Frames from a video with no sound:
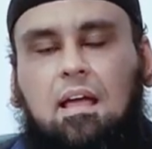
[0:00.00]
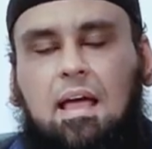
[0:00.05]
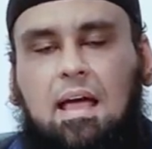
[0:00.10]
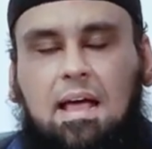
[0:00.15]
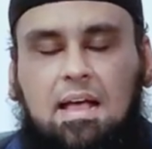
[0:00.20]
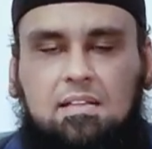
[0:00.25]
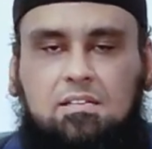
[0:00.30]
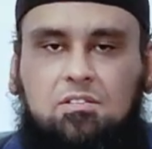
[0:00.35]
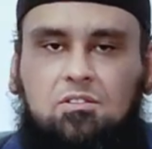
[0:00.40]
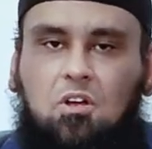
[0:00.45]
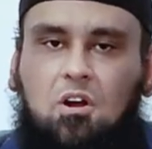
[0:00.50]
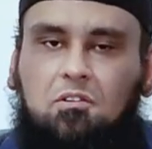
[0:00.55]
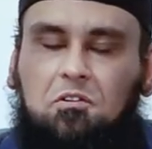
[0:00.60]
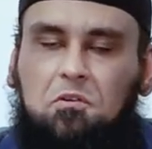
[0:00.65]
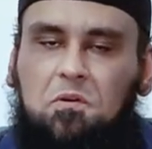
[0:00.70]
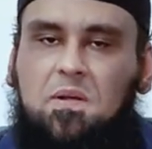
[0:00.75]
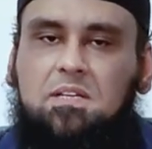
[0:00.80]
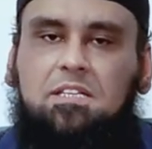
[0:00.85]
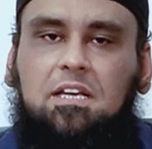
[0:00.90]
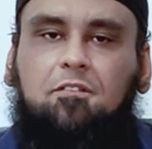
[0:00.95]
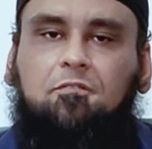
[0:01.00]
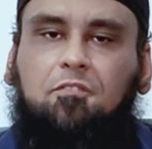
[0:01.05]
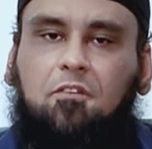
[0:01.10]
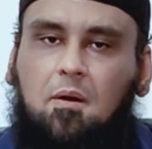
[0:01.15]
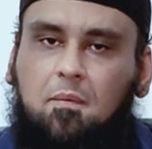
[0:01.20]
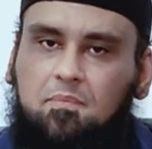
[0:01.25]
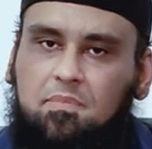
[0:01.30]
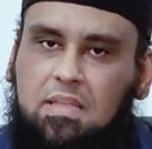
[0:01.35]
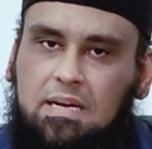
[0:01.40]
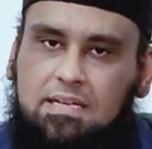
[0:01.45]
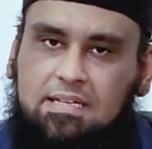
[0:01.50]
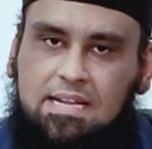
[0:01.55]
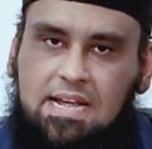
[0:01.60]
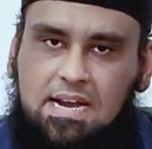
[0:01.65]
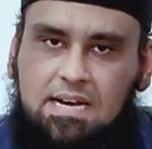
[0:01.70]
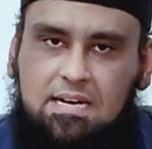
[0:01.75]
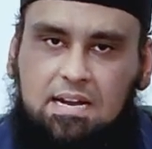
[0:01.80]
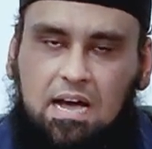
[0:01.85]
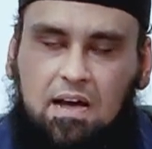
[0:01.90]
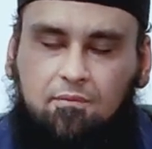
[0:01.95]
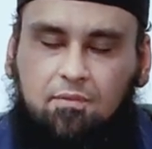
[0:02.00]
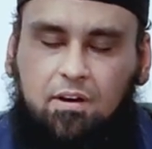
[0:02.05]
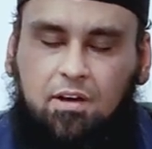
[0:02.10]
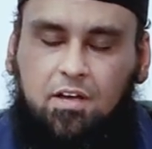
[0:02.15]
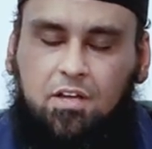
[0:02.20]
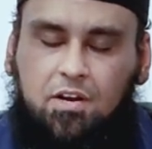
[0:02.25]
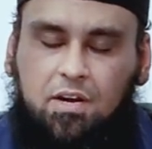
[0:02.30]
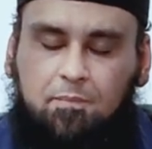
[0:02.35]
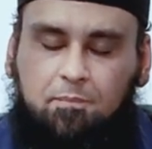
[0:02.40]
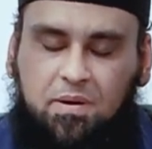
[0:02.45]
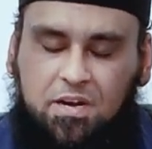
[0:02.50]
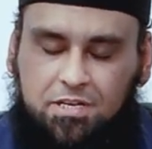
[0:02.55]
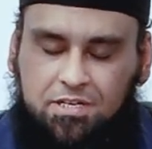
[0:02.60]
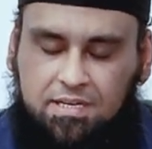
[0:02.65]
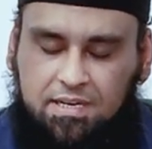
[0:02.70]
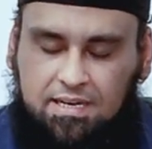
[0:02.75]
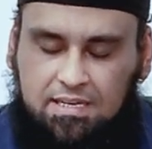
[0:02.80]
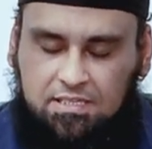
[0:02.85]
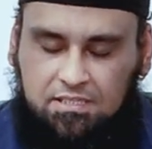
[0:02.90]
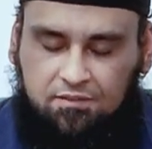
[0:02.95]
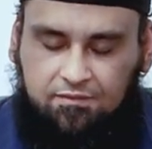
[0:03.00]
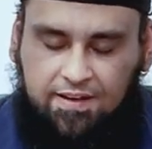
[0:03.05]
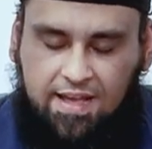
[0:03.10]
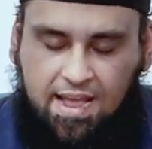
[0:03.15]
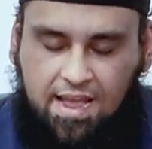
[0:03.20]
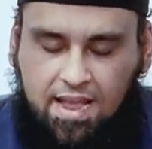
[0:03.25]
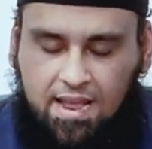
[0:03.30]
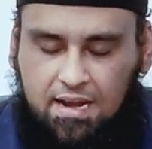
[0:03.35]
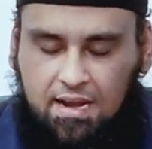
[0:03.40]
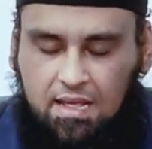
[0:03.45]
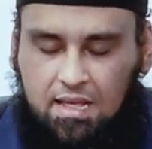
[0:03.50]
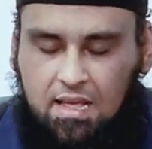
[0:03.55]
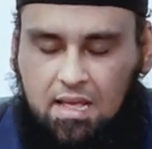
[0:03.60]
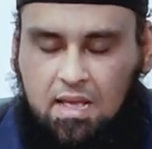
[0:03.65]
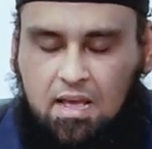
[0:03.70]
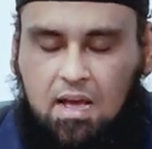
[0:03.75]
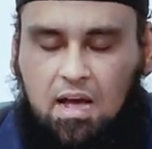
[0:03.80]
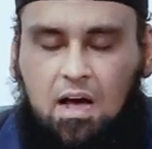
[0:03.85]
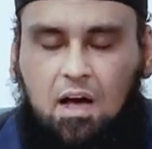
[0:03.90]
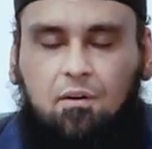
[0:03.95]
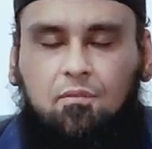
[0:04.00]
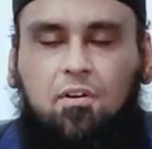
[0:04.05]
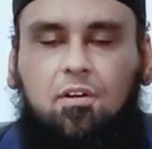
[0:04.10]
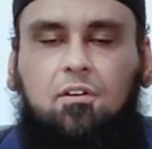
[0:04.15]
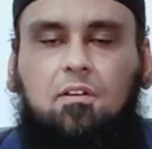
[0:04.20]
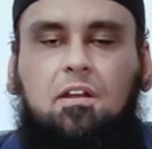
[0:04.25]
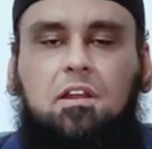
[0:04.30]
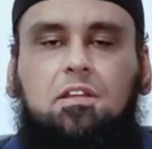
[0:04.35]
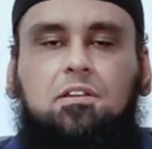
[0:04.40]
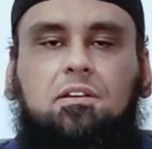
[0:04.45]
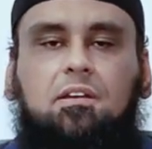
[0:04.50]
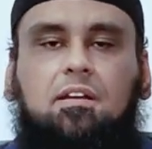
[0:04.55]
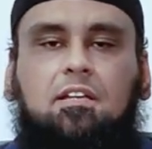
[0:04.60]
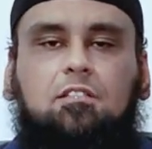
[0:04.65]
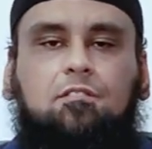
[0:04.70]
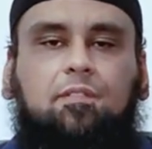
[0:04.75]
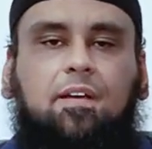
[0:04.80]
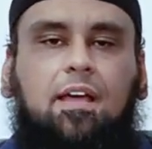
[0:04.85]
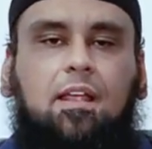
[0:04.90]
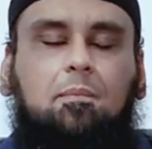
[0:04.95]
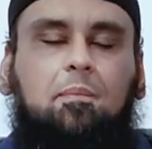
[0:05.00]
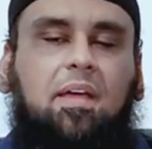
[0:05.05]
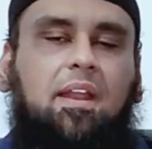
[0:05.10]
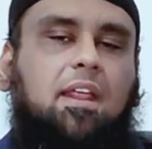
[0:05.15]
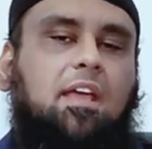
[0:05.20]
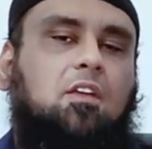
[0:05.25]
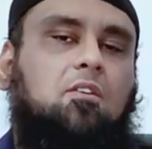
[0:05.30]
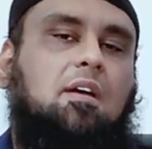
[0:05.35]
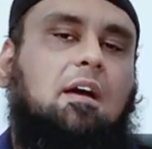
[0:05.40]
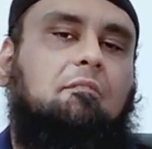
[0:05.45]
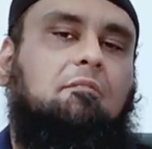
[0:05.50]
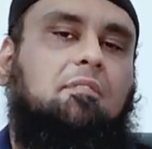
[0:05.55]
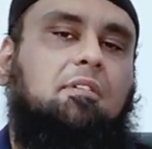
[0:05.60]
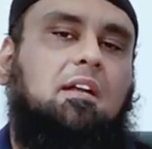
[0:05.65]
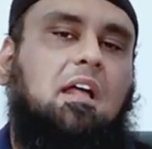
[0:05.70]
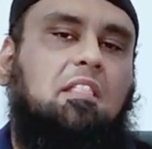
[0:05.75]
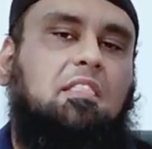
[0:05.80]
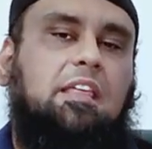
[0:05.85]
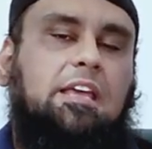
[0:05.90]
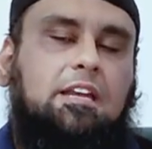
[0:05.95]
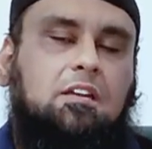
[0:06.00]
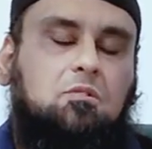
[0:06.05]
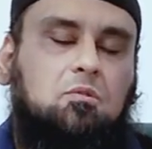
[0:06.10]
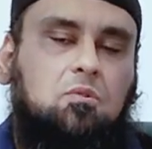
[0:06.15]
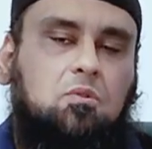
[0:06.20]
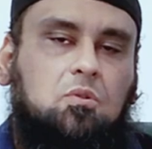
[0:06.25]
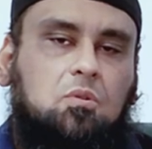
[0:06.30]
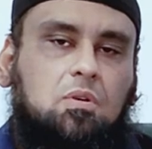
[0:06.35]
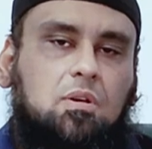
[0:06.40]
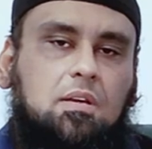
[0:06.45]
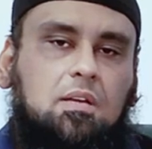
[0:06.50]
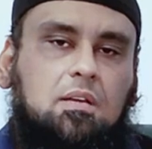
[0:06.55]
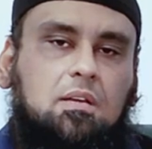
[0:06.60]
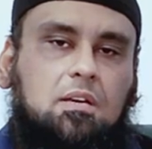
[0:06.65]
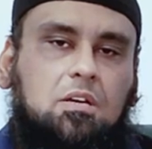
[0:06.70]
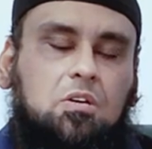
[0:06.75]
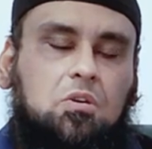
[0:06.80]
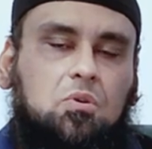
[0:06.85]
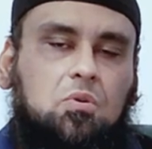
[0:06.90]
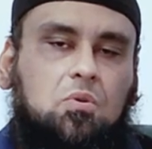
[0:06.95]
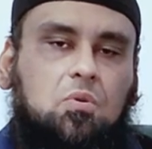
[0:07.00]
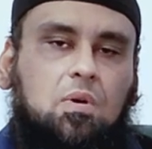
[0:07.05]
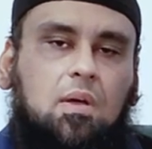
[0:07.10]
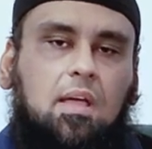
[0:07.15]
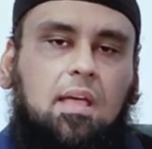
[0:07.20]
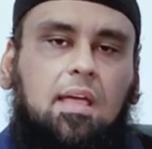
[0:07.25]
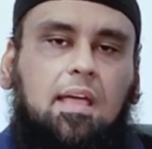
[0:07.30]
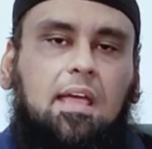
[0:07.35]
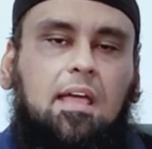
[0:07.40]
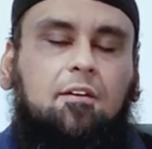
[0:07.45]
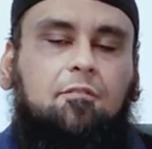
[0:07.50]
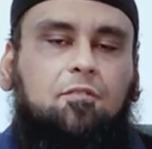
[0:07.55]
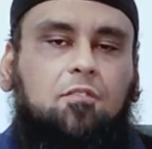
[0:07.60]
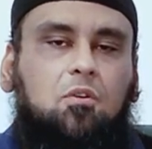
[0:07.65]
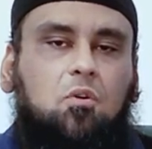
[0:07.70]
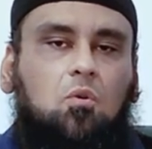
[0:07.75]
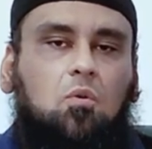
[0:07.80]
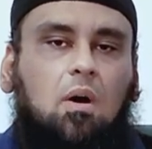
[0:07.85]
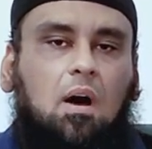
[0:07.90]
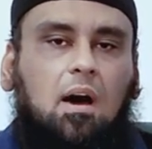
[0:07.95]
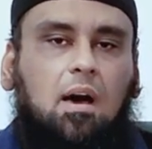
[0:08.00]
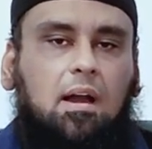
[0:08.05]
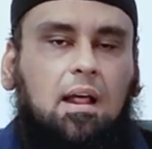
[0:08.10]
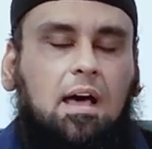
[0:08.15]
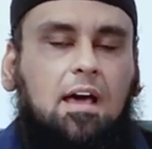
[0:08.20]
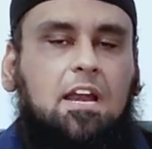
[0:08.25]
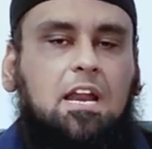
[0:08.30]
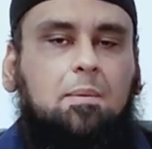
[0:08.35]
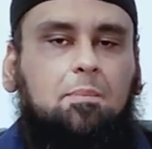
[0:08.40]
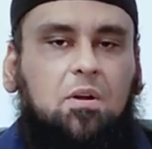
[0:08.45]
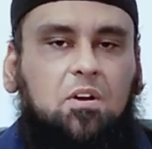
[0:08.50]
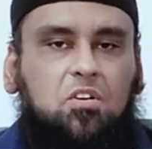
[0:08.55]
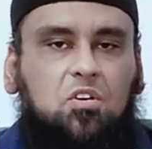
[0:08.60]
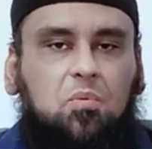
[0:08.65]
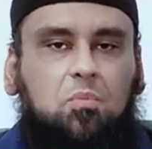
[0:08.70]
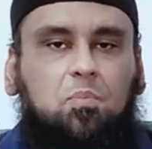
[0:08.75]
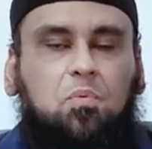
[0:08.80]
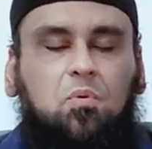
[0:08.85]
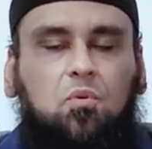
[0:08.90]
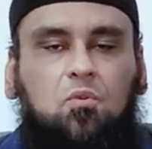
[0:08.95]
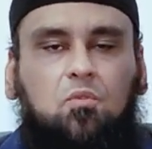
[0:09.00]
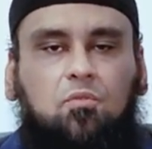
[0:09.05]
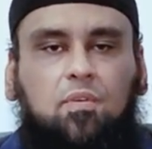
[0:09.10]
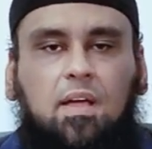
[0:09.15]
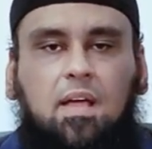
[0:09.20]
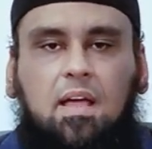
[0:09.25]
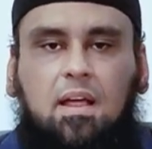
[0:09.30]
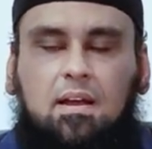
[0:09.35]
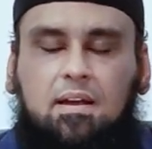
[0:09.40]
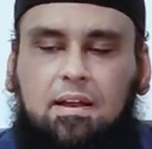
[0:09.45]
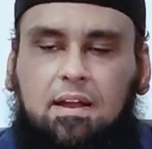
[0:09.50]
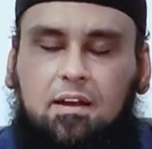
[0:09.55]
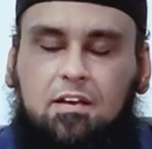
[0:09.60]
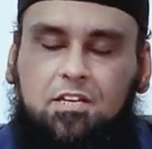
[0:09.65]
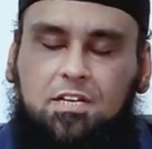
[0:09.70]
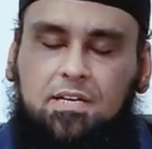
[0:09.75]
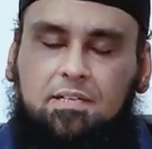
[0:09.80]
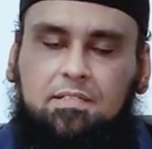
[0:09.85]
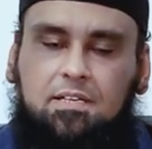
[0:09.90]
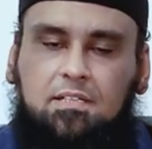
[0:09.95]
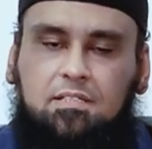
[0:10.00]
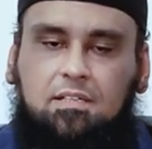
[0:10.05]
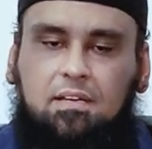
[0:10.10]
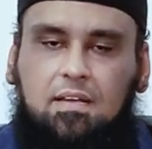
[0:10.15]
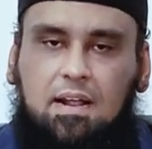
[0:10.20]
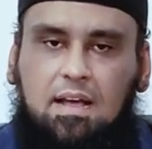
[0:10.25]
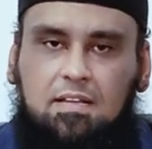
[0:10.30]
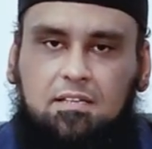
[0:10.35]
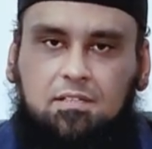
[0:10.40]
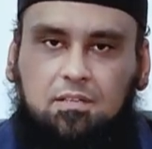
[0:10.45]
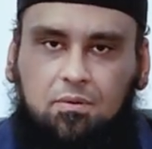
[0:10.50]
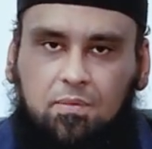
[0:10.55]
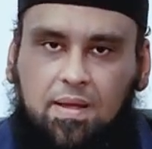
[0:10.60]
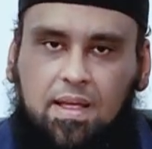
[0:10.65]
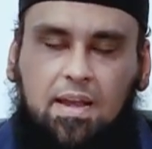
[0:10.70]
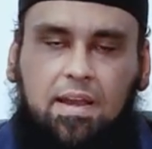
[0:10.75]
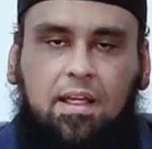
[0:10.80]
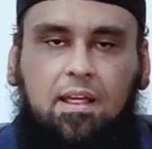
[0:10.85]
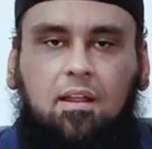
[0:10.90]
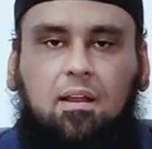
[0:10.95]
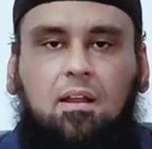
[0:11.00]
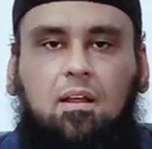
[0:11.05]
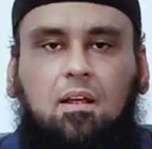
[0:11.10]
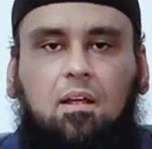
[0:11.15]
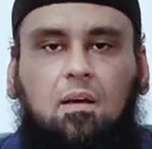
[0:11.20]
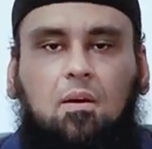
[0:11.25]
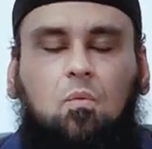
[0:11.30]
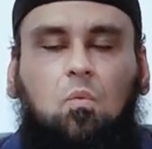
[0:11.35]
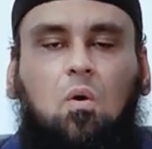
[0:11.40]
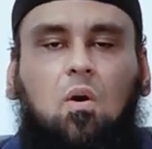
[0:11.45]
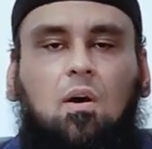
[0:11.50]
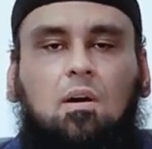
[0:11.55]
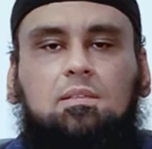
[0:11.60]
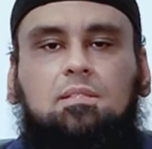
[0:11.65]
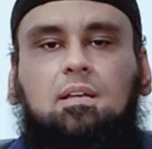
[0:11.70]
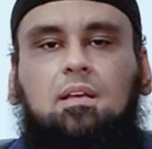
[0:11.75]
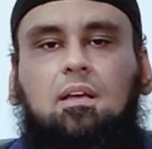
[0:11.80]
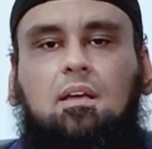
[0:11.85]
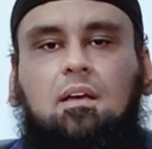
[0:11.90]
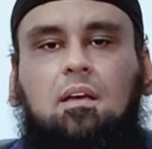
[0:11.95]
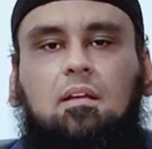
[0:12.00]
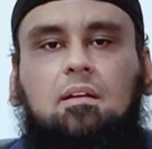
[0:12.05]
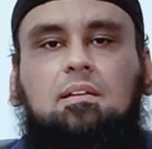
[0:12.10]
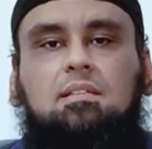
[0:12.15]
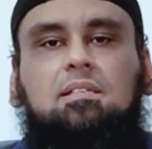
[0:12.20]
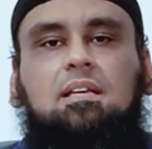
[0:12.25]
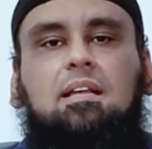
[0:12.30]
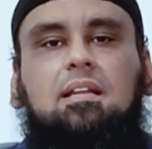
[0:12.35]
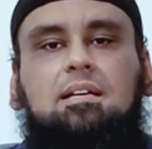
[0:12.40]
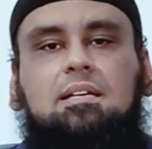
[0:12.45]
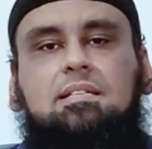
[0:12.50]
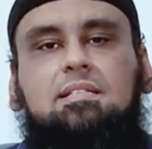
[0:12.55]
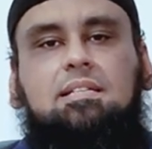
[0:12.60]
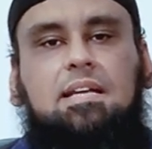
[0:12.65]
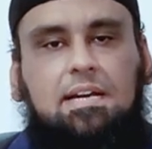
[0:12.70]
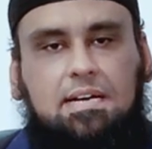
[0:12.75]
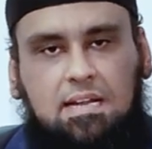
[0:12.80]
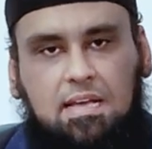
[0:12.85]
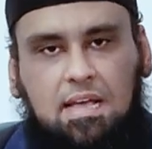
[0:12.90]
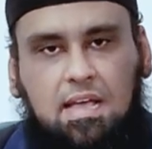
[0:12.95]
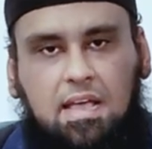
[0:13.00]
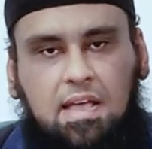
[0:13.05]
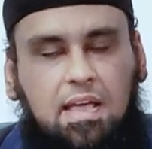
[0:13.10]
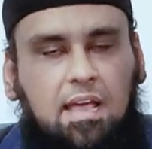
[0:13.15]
has not risen from the dead, our preaching is vain, our religion is vain. Meaning you have nothing to do if you are unable to prove that Jesus Christ really was resurrected.